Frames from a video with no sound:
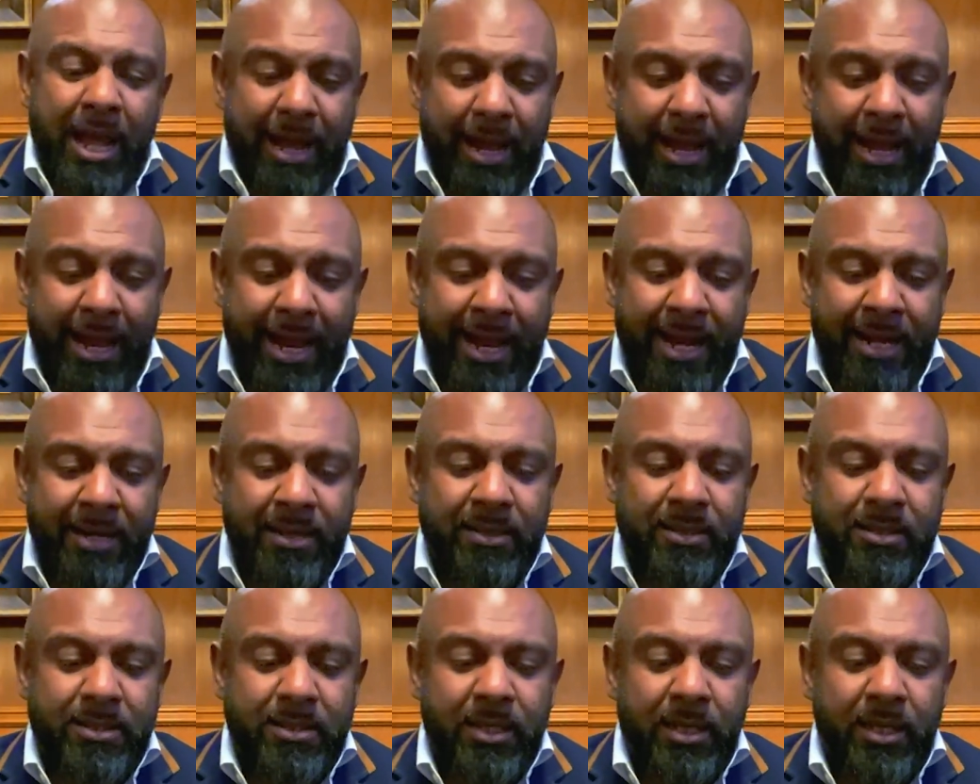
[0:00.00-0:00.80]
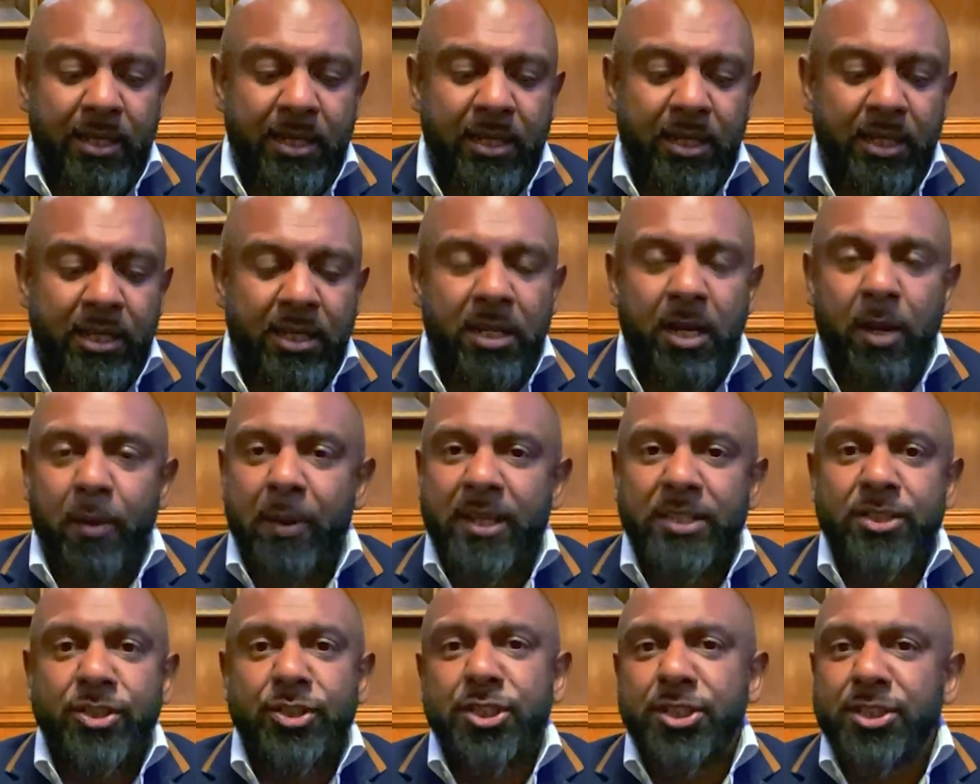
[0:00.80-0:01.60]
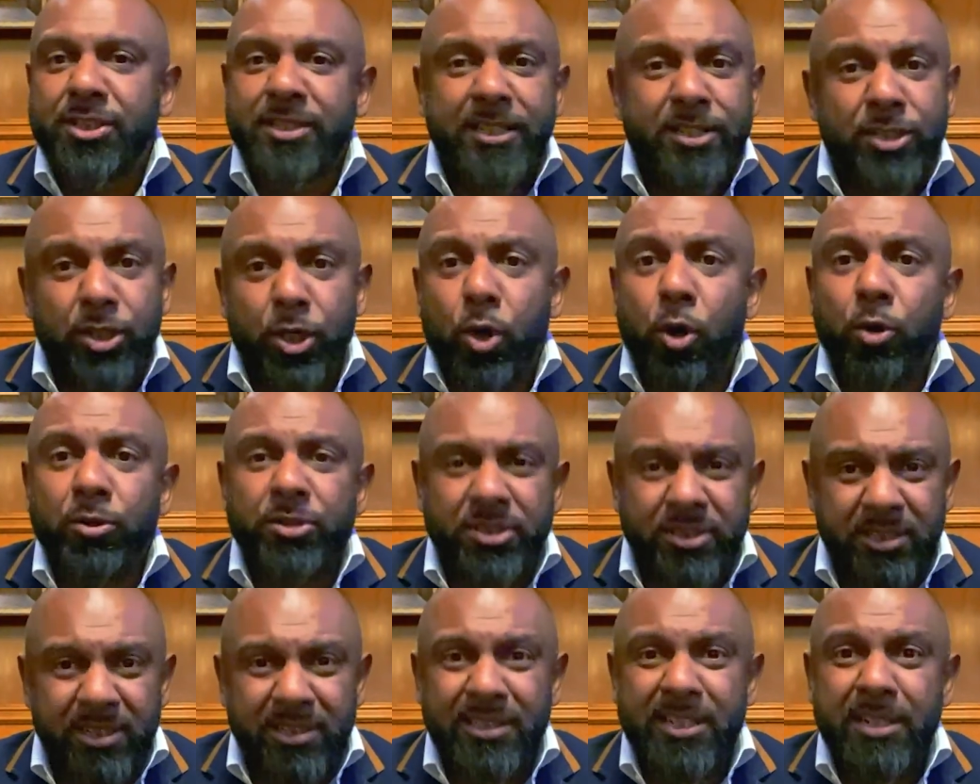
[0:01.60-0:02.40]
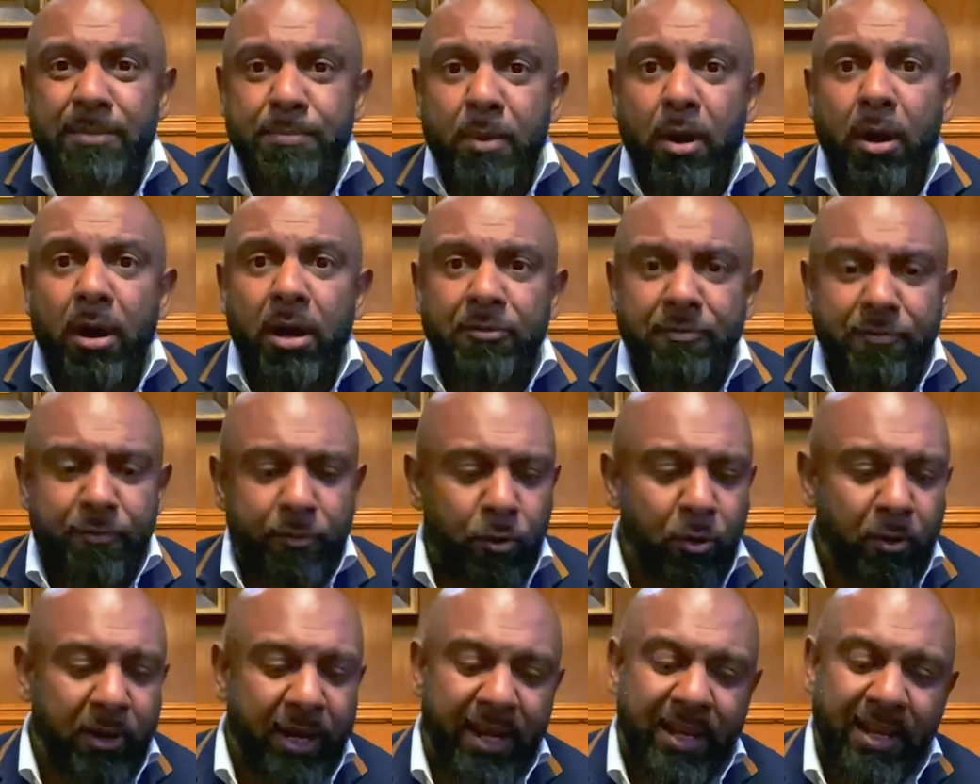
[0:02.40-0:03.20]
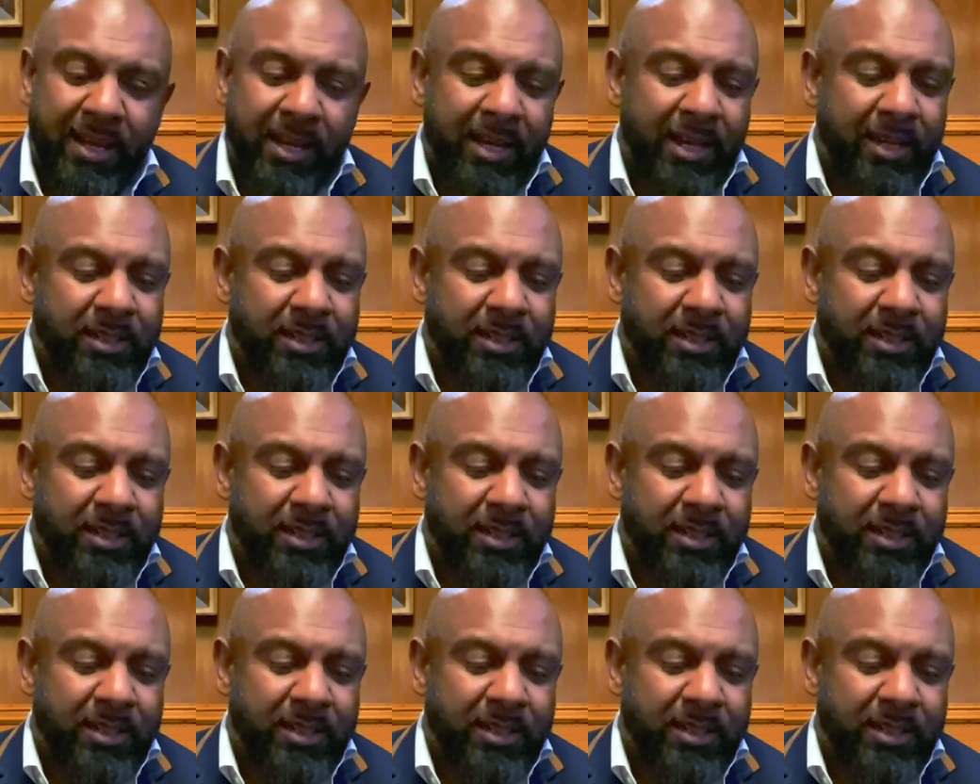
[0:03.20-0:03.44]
And, you know, it's just, there's a constant demand for it.